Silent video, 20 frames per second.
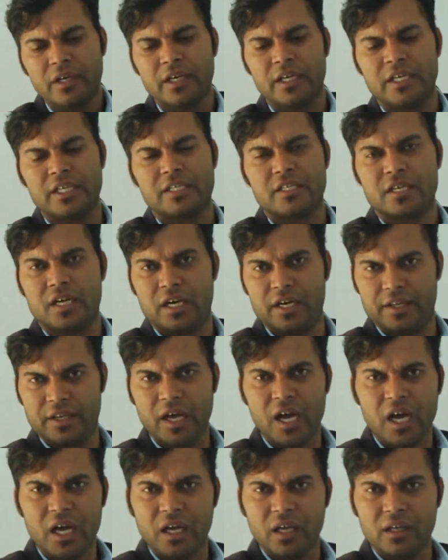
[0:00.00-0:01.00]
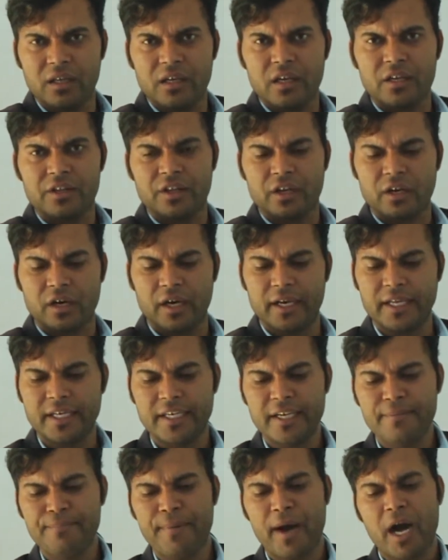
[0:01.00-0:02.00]
is called the
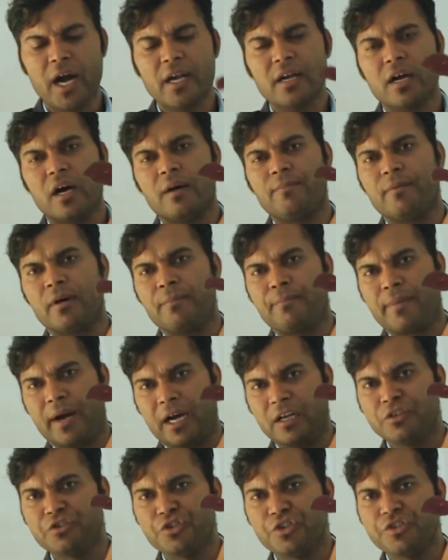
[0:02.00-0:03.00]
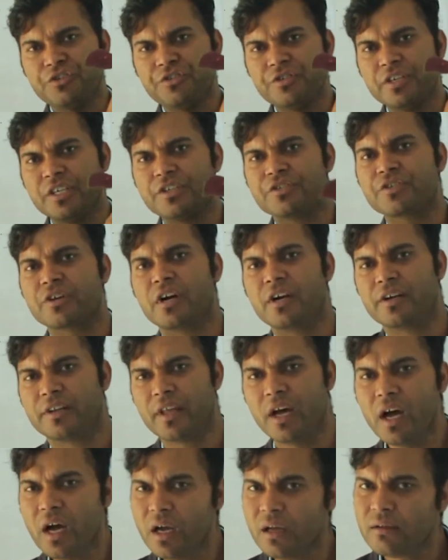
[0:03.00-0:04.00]
connecting part of a branches is called
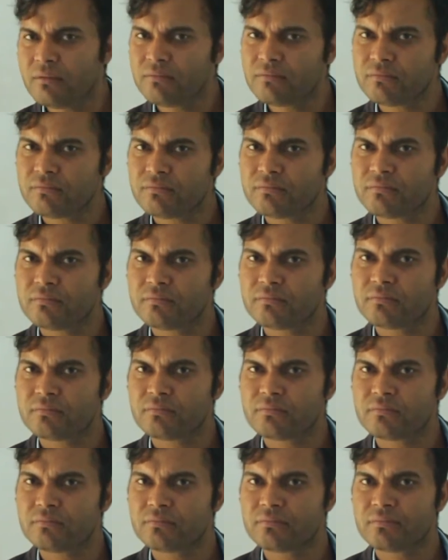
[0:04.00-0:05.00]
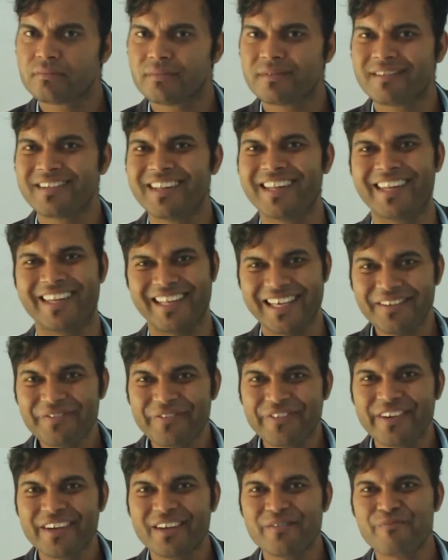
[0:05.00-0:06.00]
the
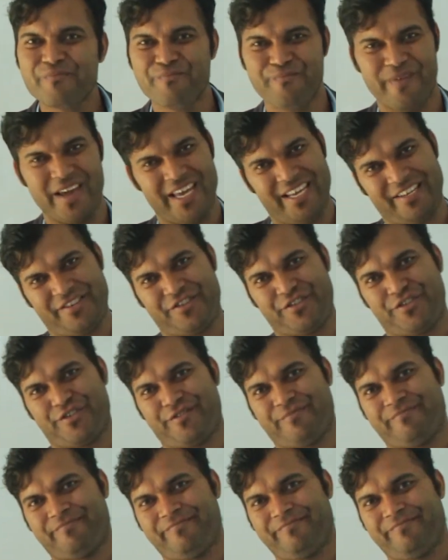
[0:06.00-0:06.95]
leaf base.